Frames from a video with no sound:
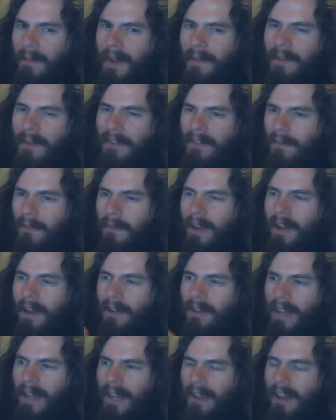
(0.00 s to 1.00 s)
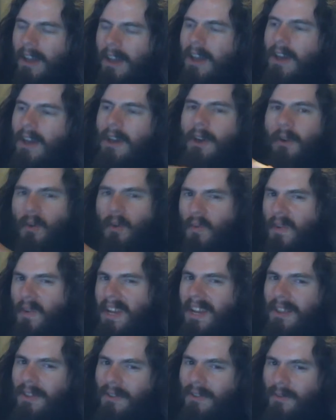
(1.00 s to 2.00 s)
Maybe someday I'll like
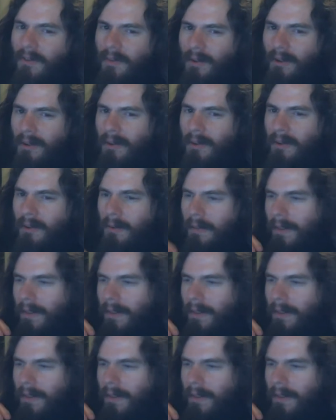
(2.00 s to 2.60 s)
read through